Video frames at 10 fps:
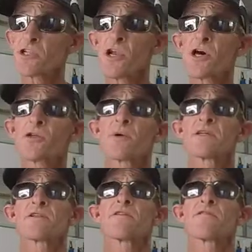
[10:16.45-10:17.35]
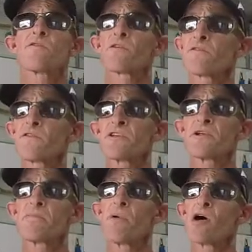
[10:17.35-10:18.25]
another reason for
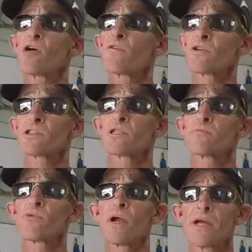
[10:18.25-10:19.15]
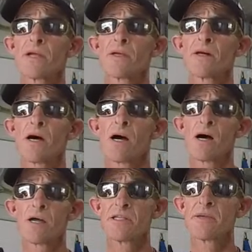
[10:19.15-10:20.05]
fishing mono versus braid
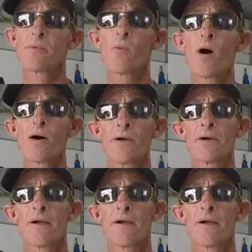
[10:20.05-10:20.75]
in deeper water.